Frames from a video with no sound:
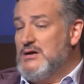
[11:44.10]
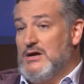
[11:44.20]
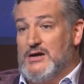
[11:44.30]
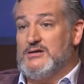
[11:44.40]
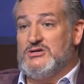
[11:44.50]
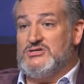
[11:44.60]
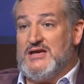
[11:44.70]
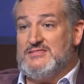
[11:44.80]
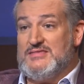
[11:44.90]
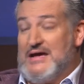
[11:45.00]

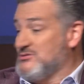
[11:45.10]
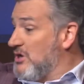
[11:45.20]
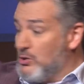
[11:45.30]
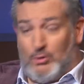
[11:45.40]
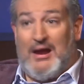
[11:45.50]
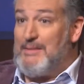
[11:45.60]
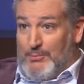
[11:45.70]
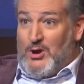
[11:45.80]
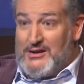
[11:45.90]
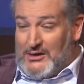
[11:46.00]
110,000. Oh, crap,
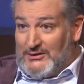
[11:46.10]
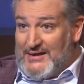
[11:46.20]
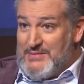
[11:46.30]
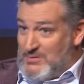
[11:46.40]
we're at our limit.